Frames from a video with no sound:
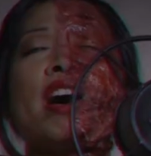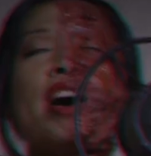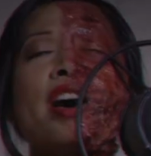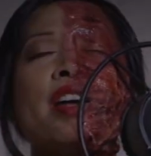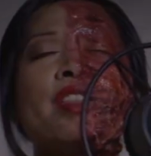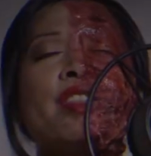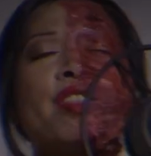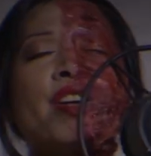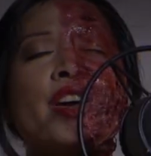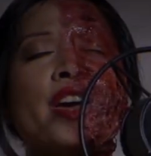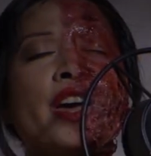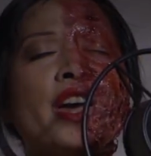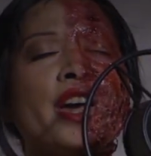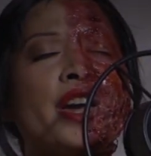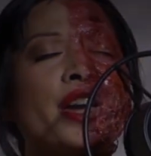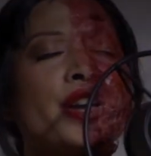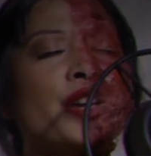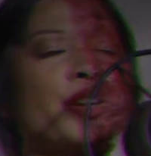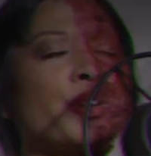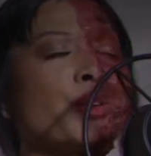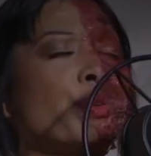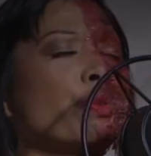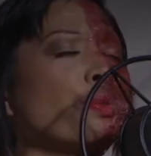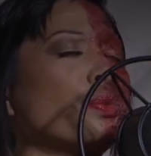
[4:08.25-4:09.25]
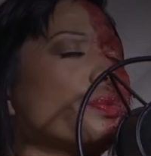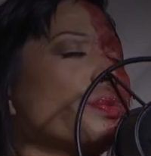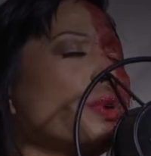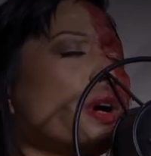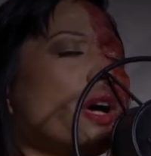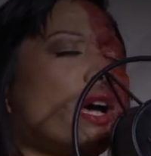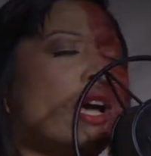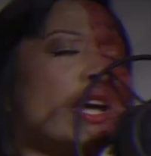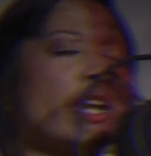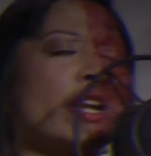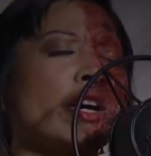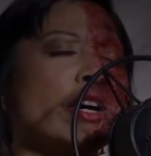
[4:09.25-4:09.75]
are they
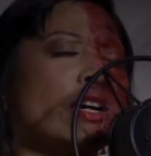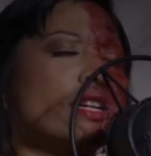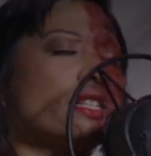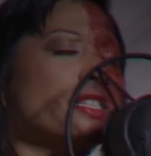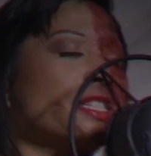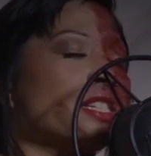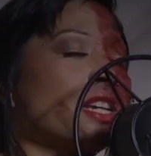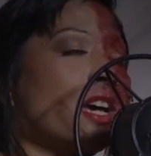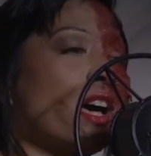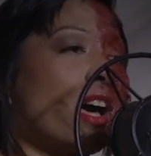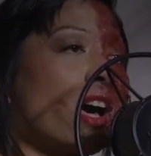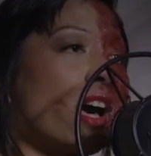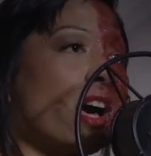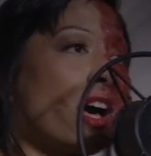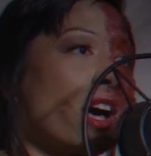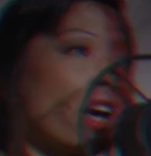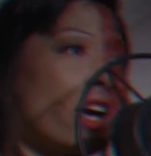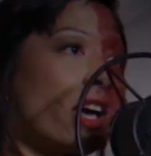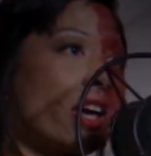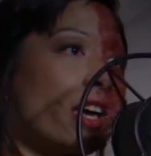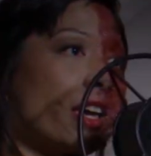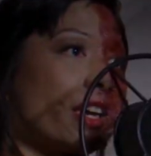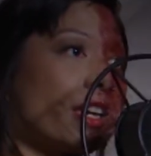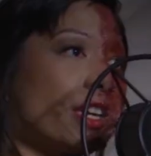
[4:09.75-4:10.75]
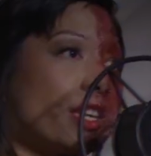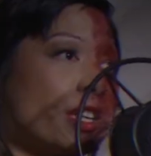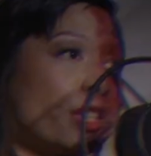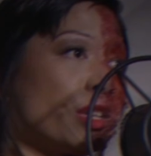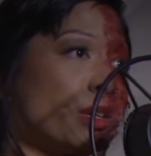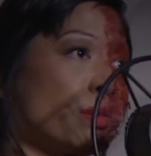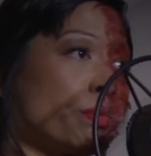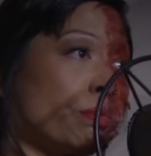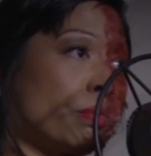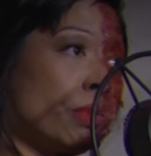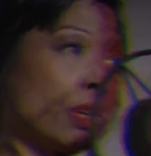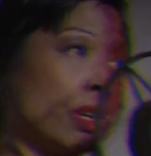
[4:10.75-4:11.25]
right on
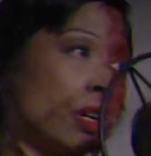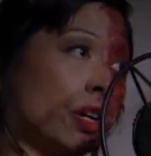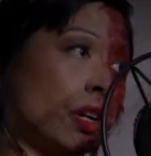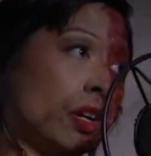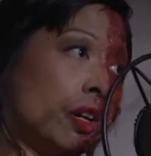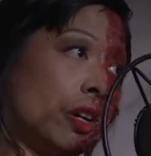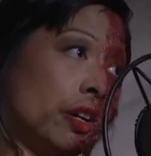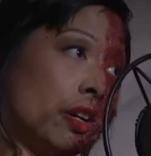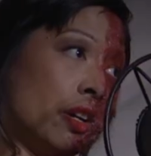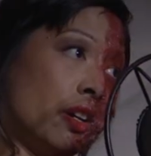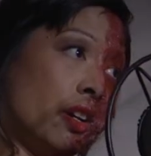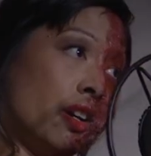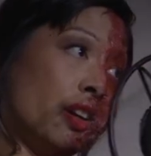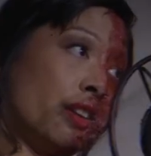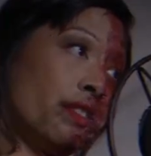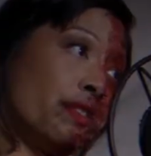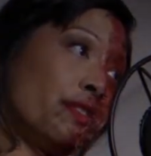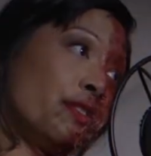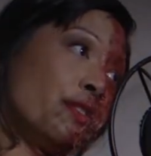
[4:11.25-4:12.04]
time? A